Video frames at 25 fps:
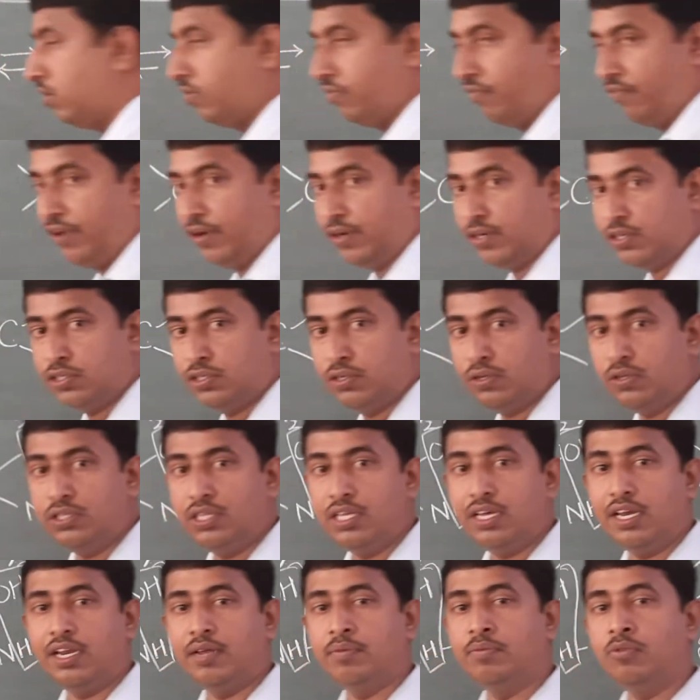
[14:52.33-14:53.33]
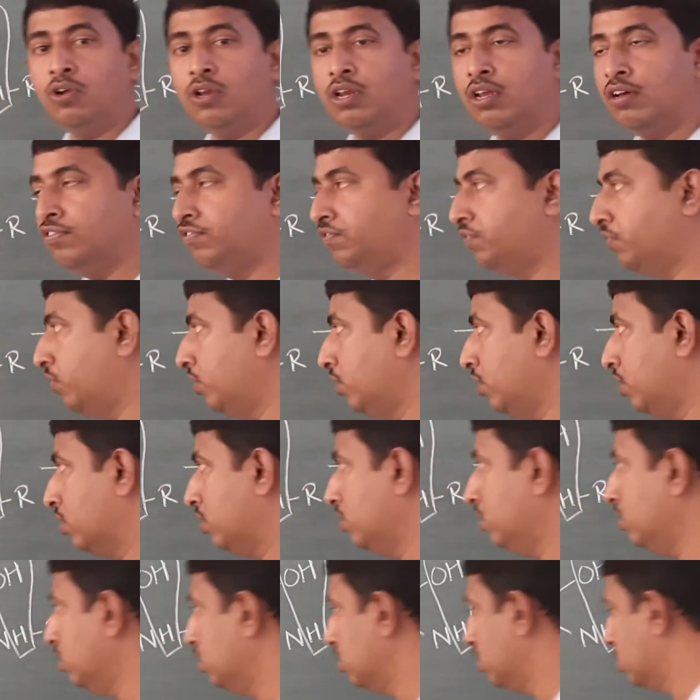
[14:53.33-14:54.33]
we have to show the removal of
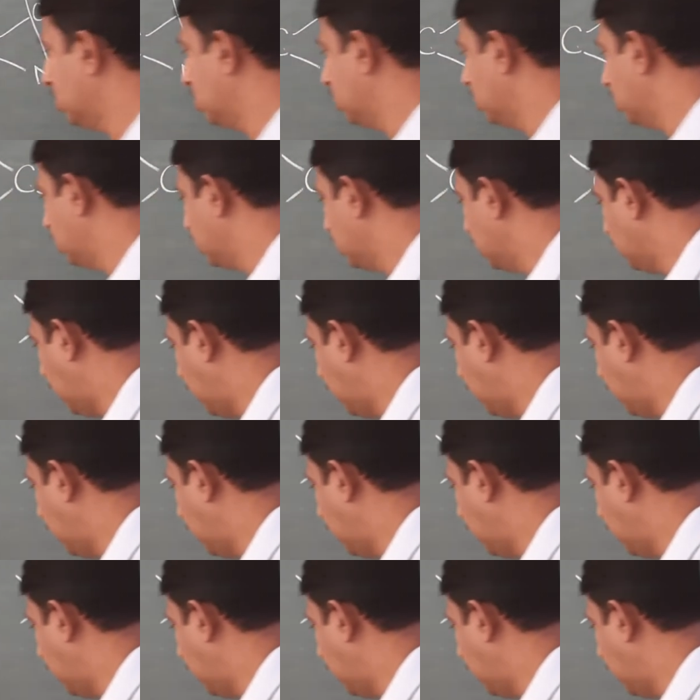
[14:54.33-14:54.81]
water.